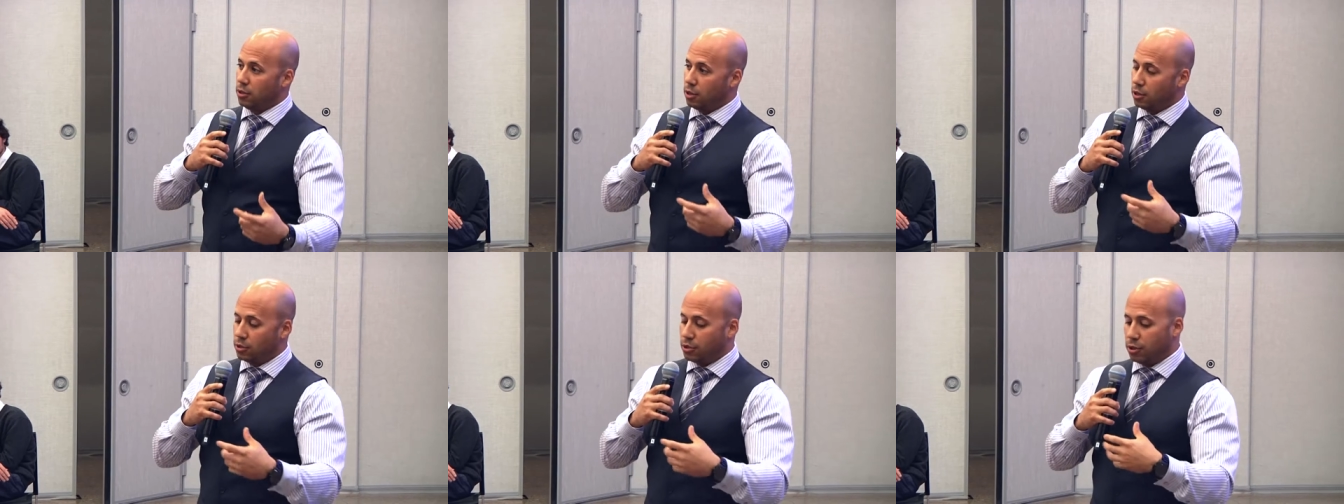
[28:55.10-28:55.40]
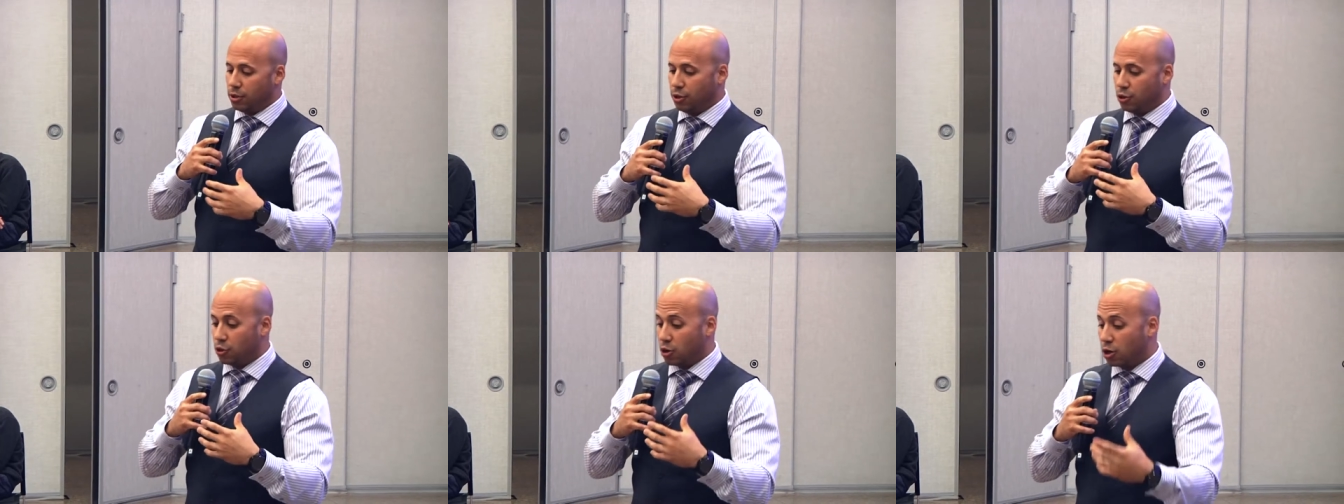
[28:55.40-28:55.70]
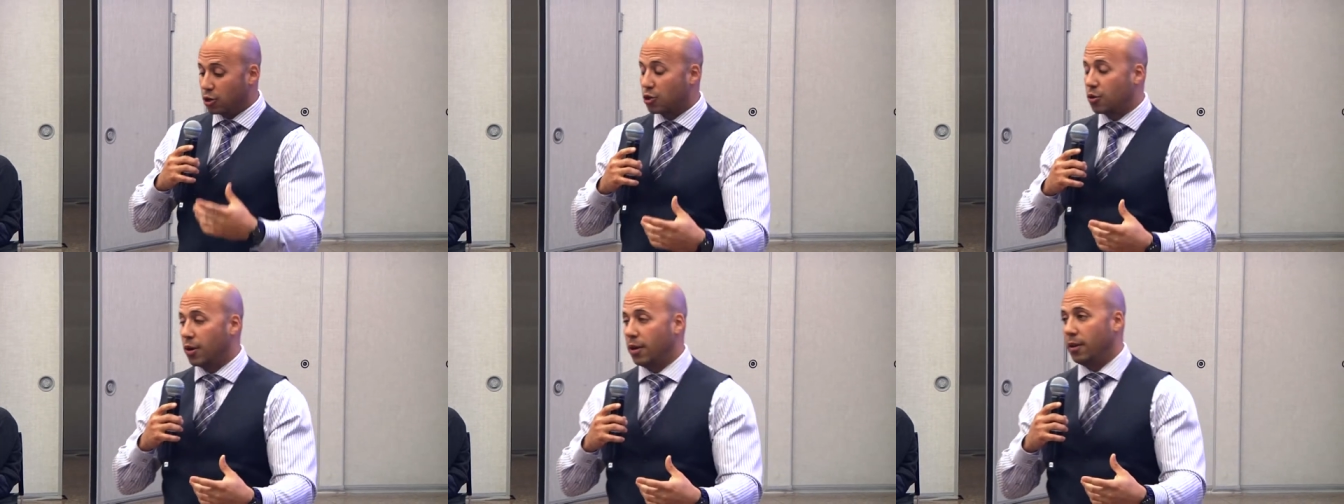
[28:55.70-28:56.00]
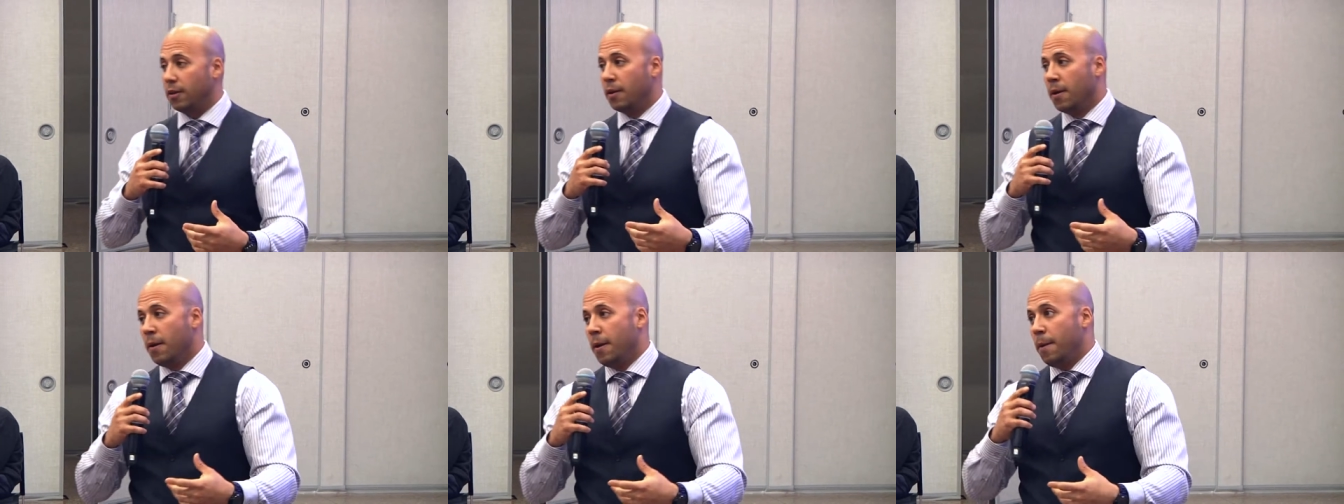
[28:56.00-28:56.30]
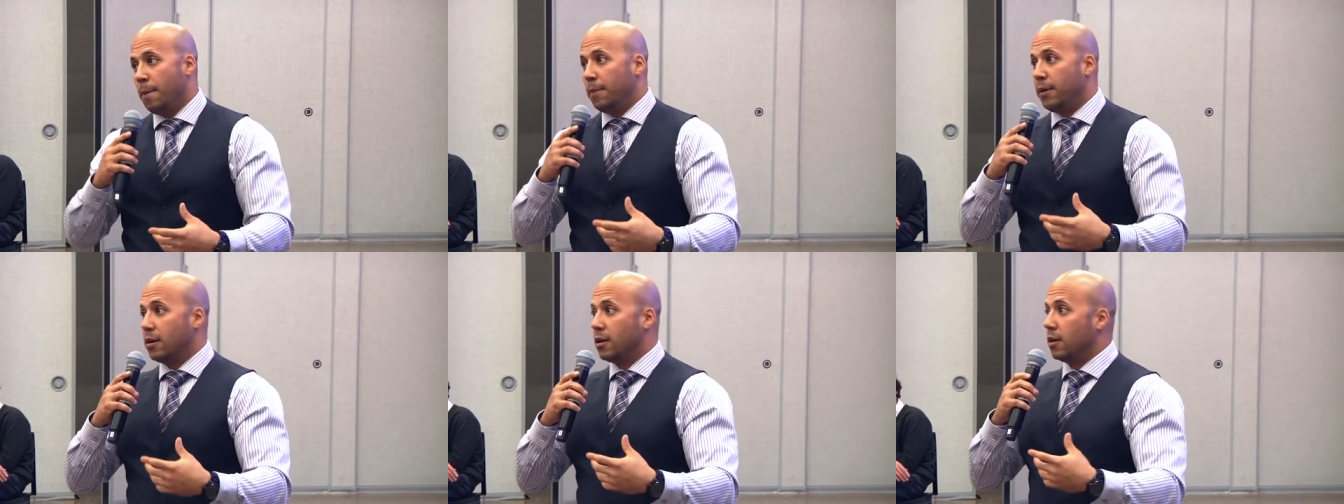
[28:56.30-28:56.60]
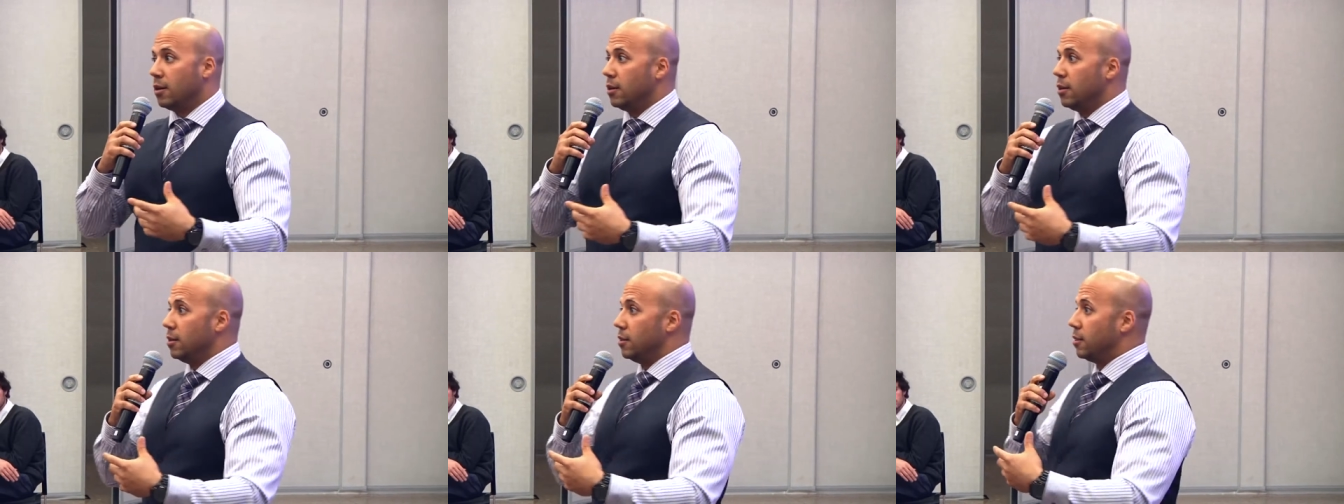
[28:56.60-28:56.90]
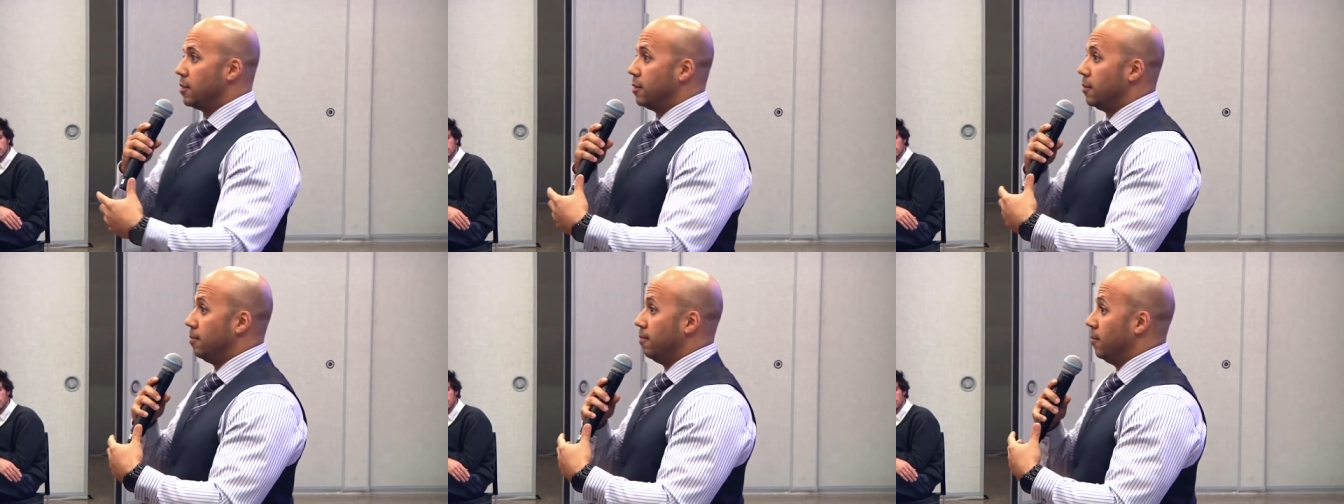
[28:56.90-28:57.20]
you know, to the drug trade.
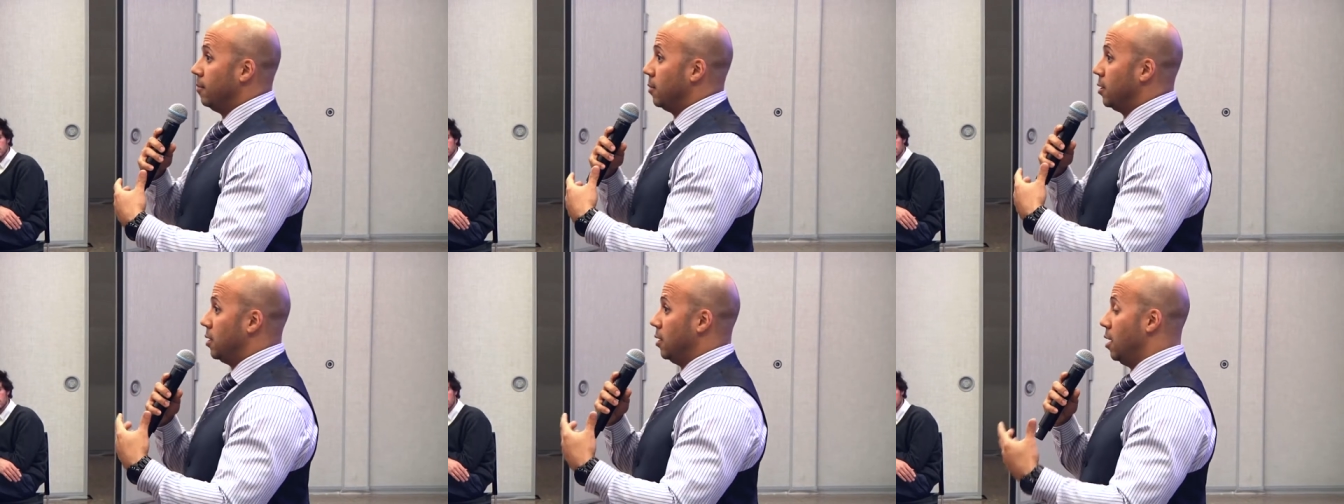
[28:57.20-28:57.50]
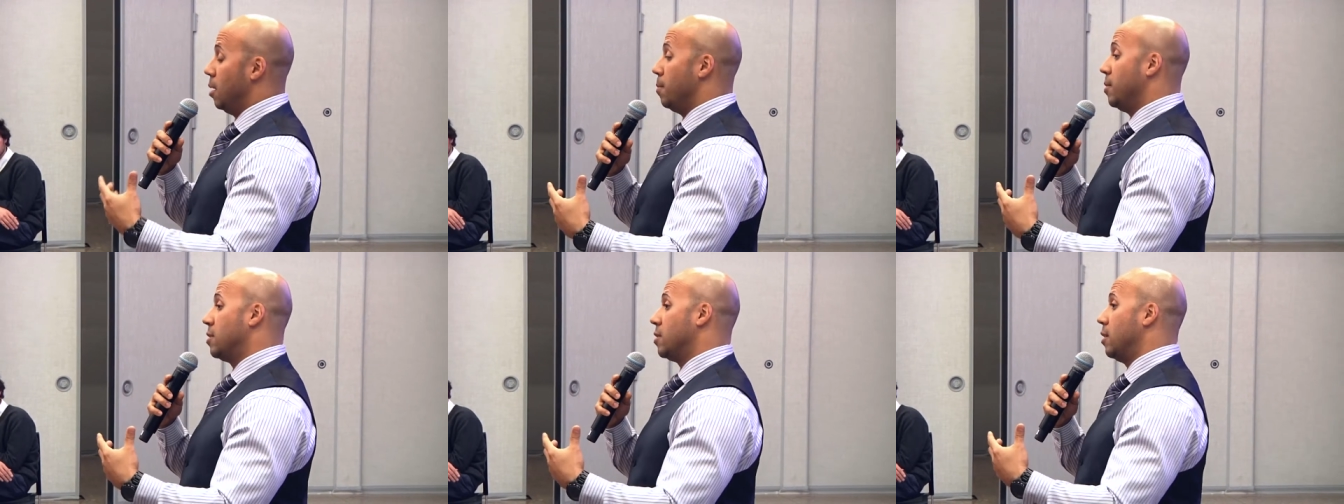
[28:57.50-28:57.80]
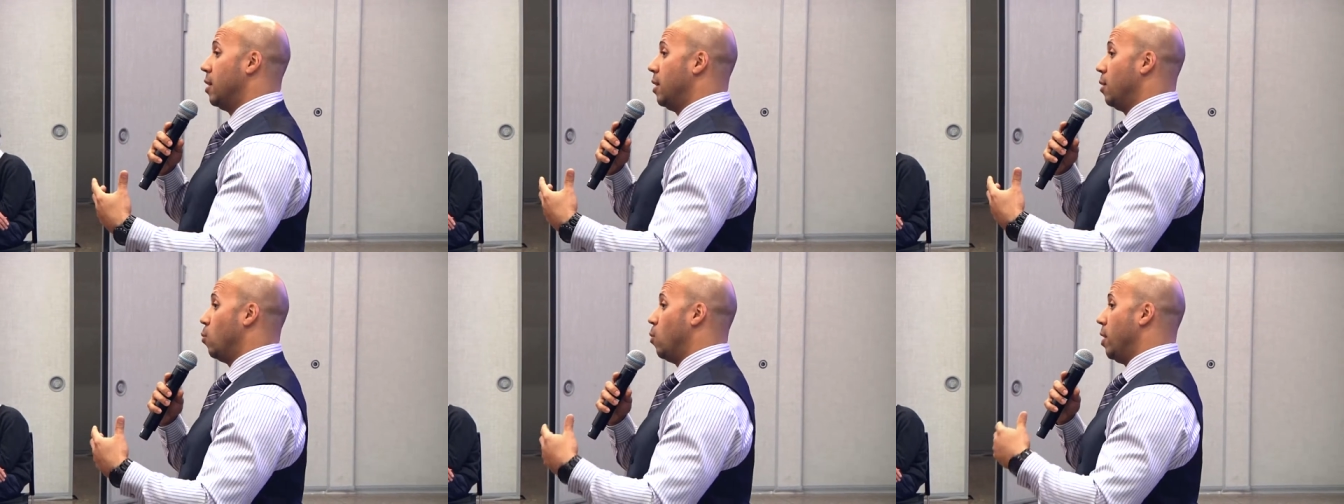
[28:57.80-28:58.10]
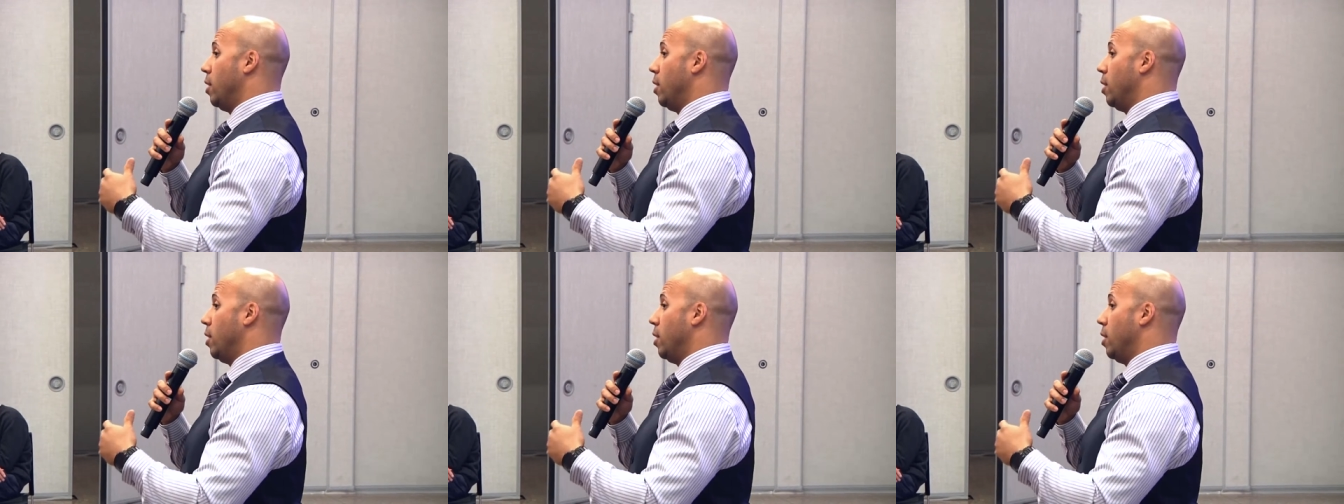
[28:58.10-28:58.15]
Because to them it's like,